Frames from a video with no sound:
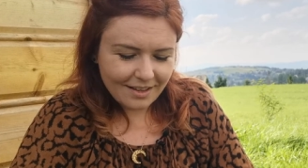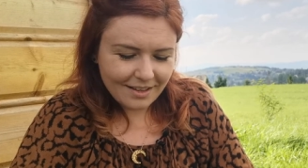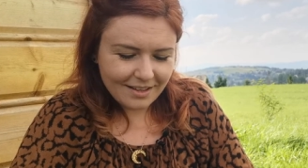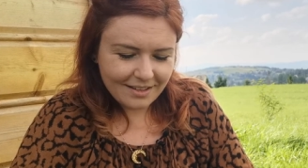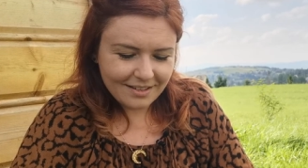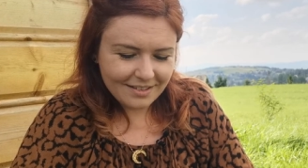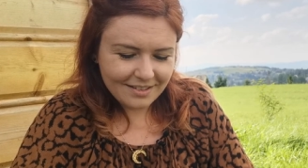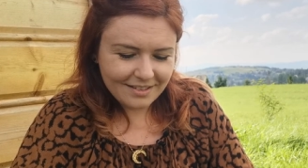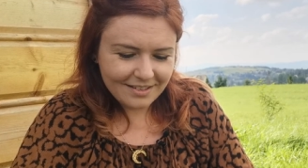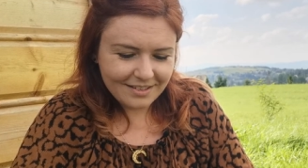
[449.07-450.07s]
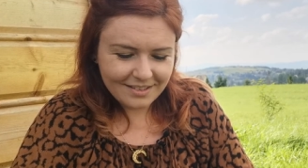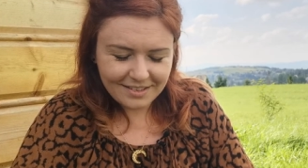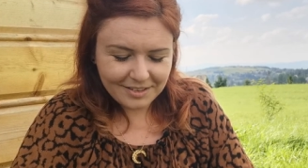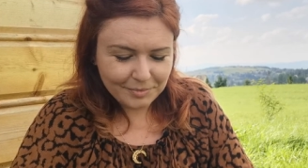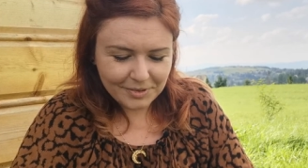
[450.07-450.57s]

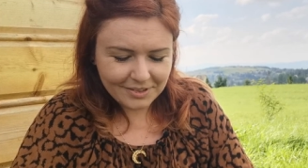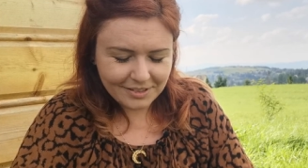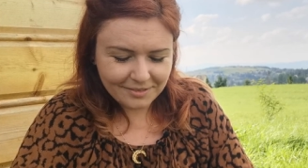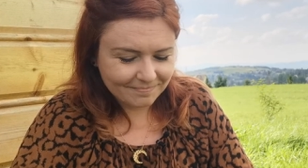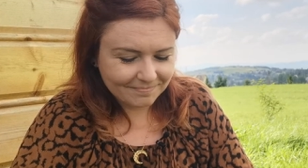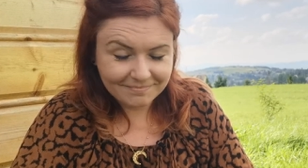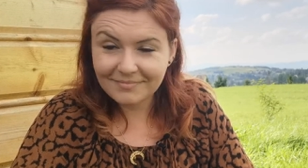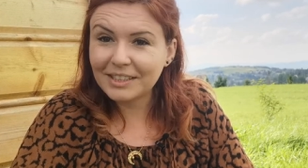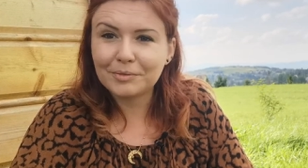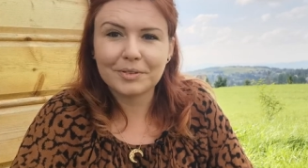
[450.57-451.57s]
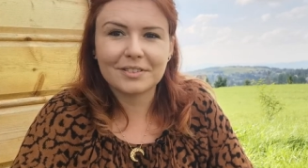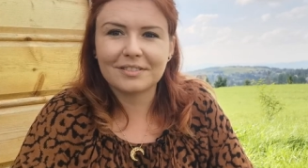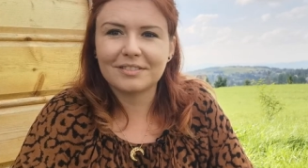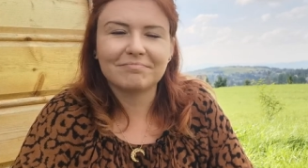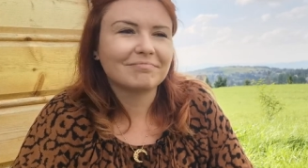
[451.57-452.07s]
and it was a, it
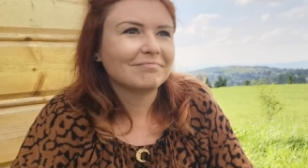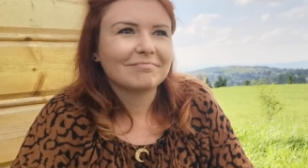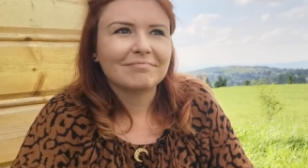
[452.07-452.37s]
was